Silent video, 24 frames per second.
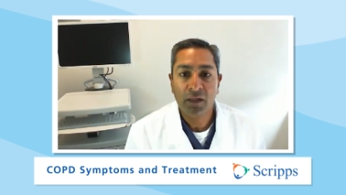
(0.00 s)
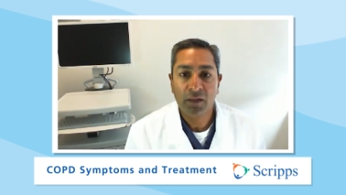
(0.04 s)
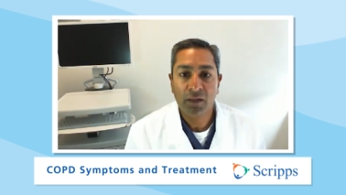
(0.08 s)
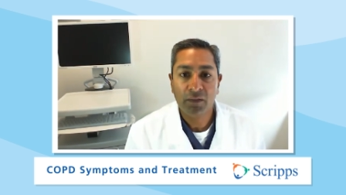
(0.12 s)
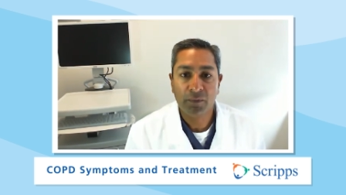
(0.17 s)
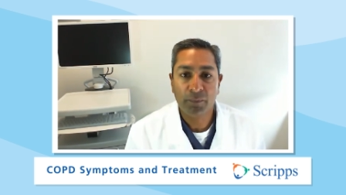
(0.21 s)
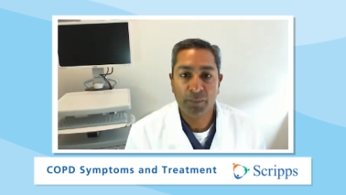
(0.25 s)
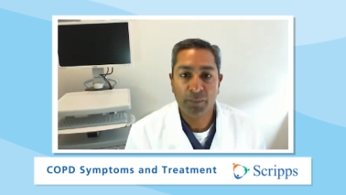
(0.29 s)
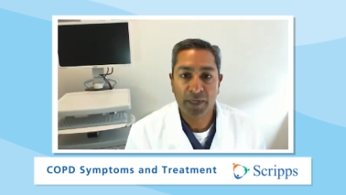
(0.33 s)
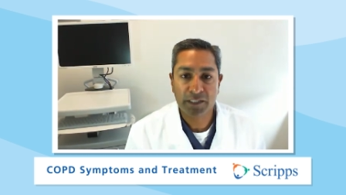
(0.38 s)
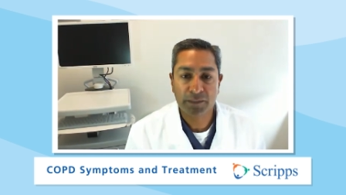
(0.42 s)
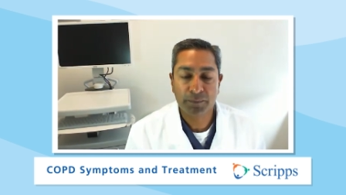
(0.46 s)

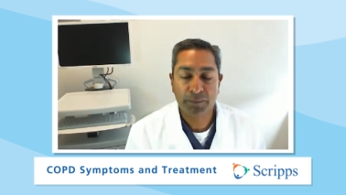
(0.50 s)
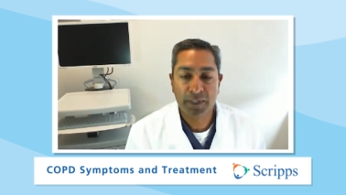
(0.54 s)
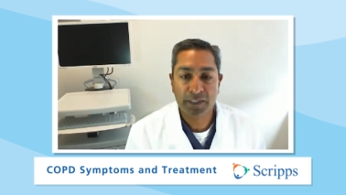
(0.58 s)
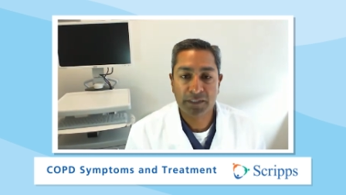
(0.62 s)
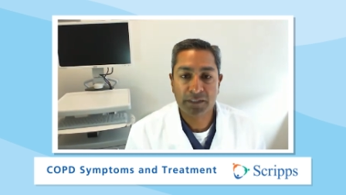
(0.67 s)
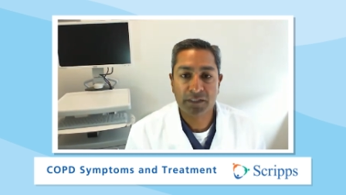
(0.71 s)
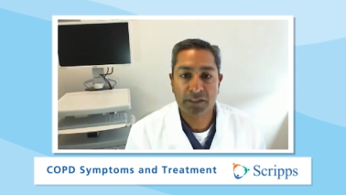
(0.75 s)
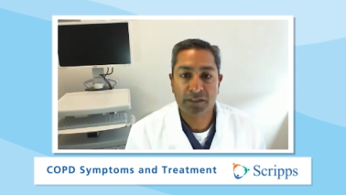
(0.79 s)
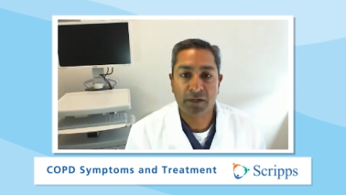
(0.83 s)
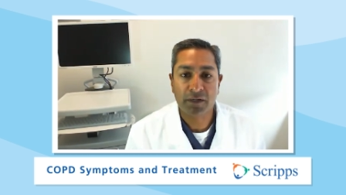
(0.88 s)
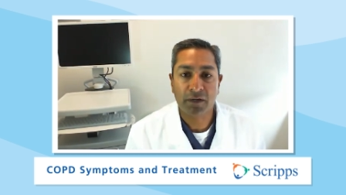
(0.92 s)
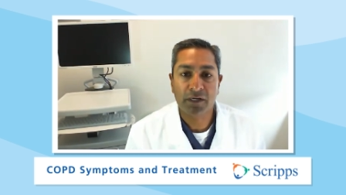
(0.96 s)
The best place
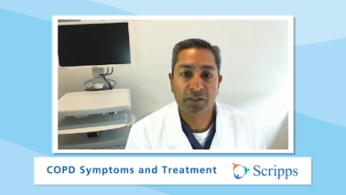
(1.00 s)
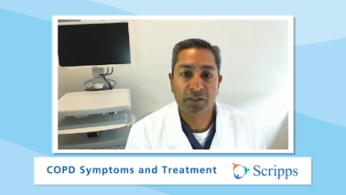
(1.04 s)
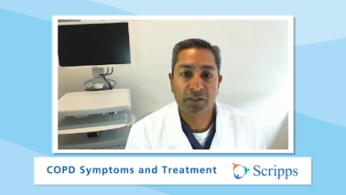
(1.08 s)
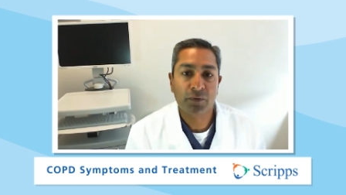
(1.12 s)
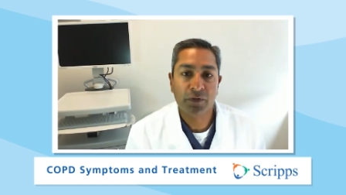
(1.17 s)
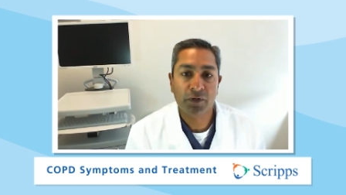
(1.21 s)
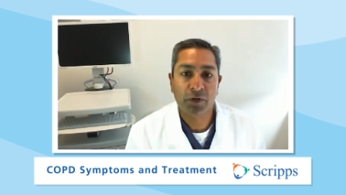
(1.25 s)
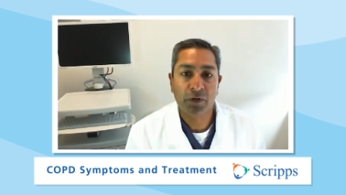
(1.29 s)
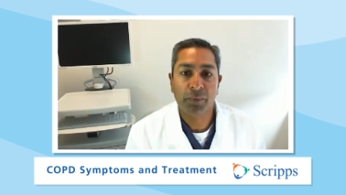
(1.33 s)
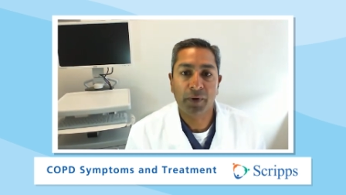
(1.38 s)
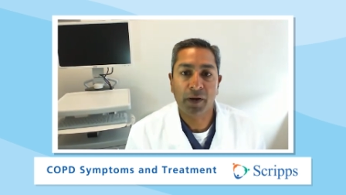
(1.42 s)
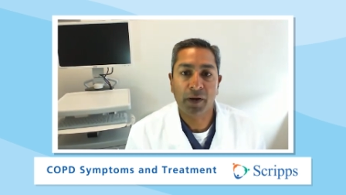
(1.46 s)
to start is with
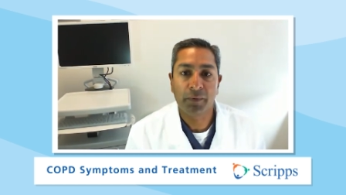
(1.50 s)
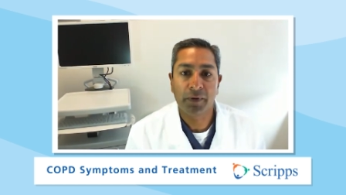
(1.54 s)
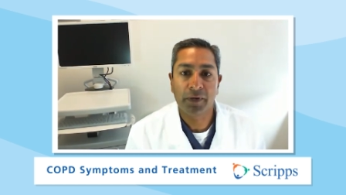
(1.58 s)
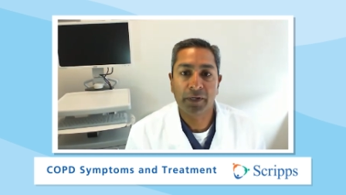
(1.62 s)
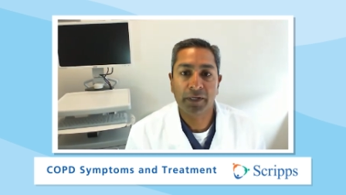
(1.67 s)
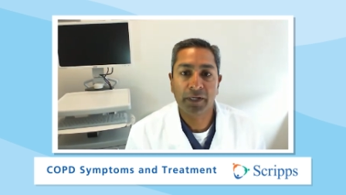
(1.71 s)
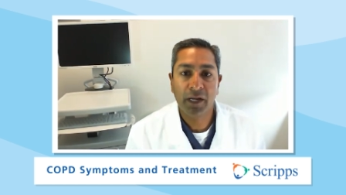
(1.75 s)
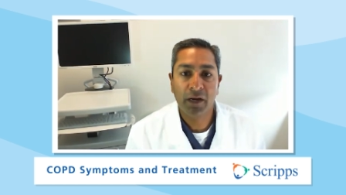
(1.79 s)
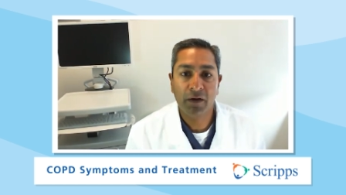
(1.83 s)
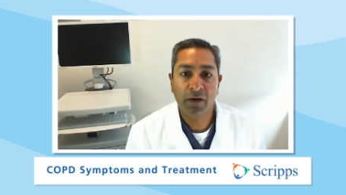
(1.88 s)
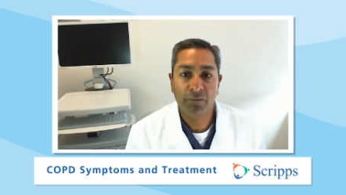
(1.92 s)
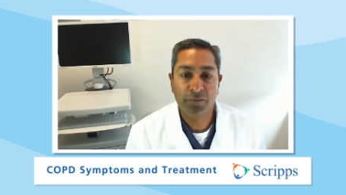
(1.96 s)
your primary
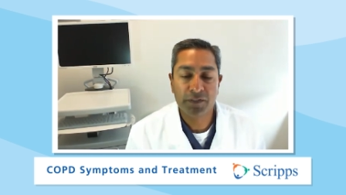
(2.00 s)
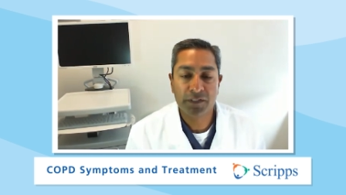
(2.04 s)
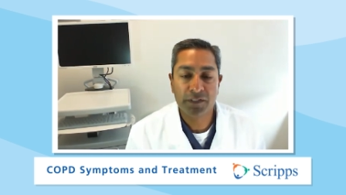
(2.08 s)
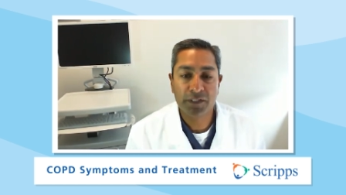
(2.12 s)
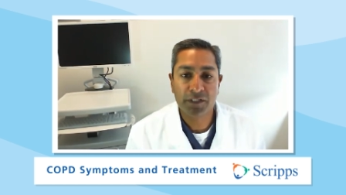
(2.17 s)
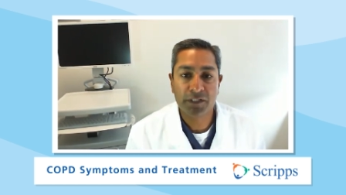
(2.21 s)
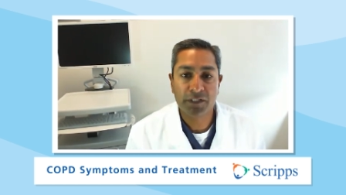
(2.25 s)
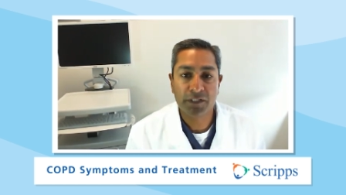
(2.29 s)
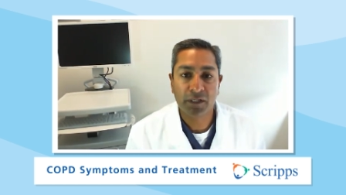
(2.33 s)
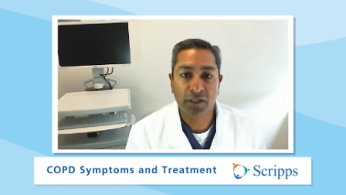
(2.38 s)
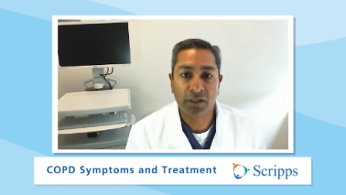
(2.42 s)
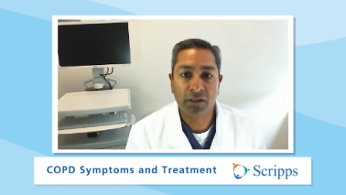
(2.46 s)
care
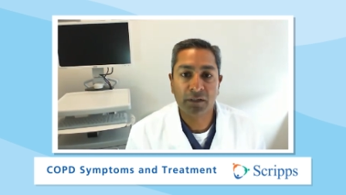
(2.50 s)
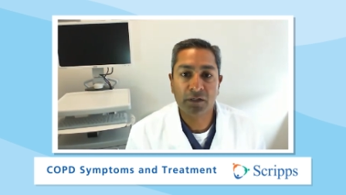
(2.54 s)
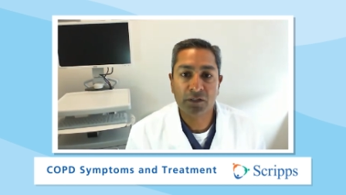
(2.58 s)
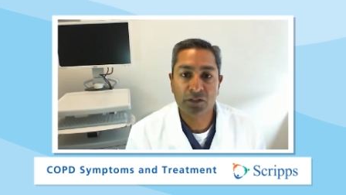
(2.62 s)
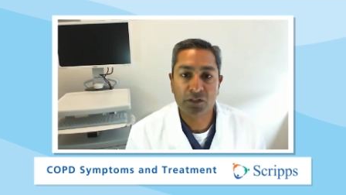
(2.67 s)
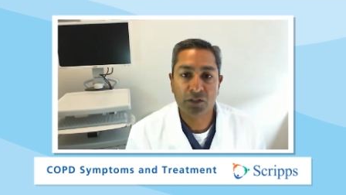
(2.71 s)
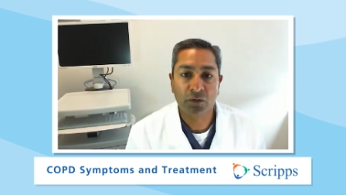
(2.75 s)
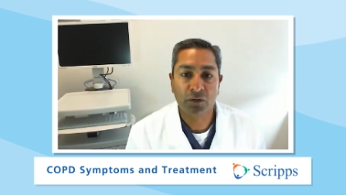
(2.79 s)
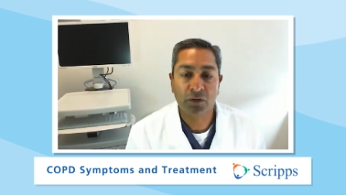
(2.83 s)
physician.